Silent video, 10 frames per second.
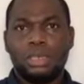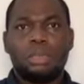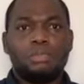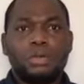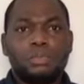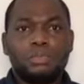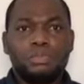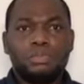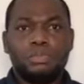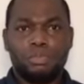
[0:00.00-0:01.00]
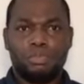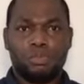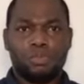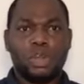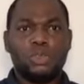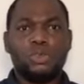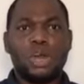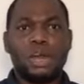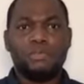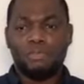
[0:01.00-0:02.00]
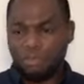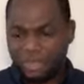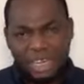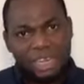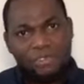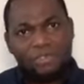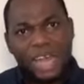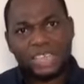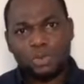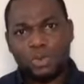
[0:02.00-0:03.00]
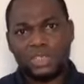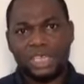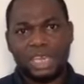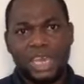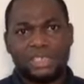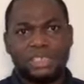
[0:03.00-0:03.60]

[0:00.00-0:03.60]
But what do you have? The reverse was the case.